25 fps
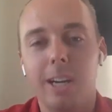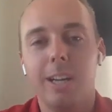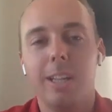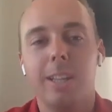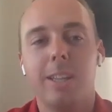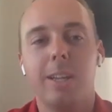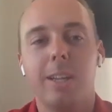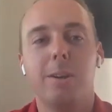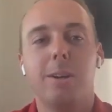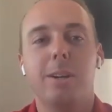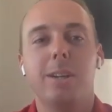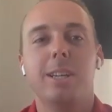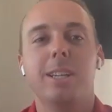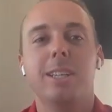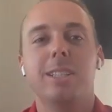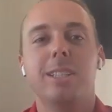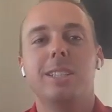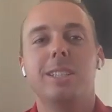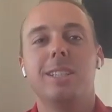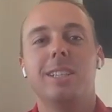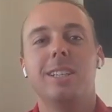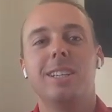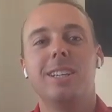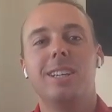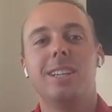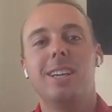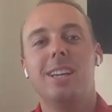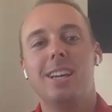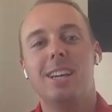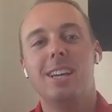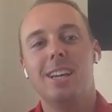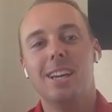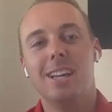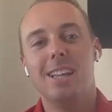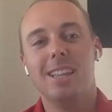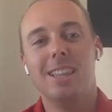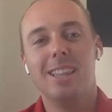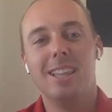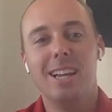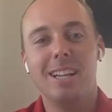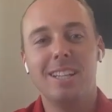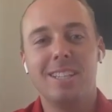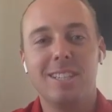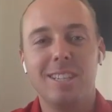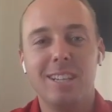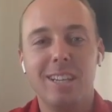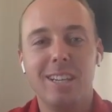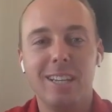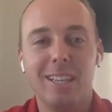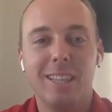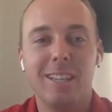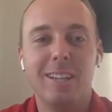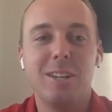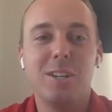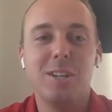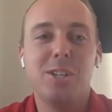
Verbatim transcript: Ah, there it is. That's it.